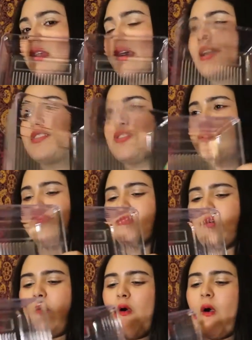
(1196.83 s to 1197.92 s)
I got two.
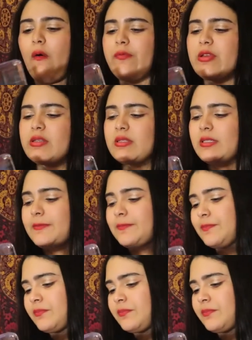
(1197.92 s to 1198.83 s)
obviously.